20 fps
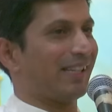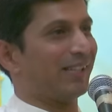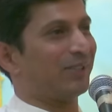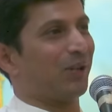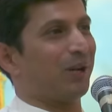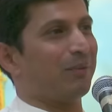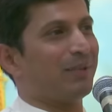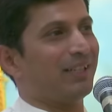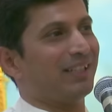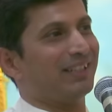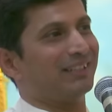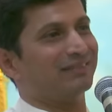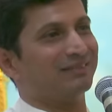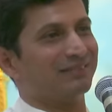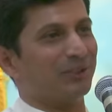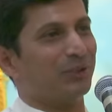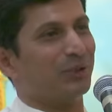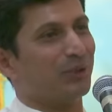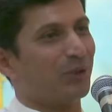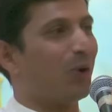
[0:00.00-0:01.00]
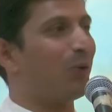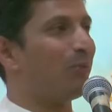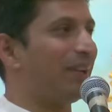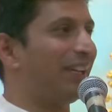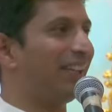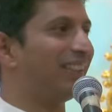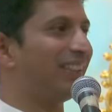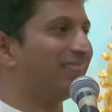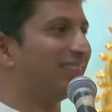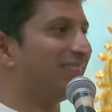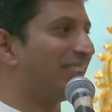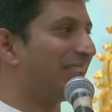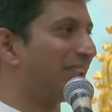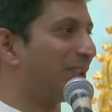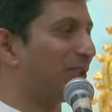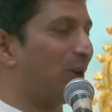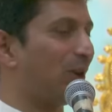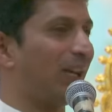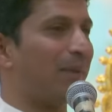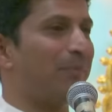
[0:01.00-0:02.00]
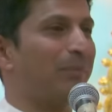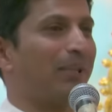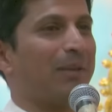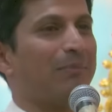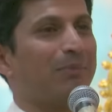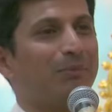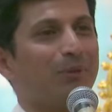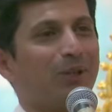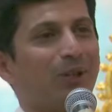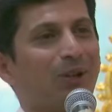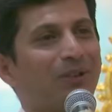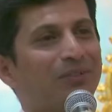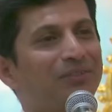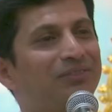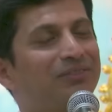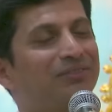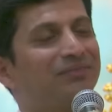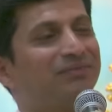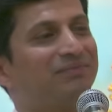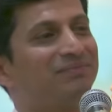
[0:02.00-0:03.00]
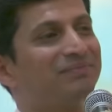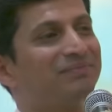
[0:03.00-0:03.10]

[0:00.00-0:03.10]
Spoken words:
say, Swami, you know me. This is all I am capable of.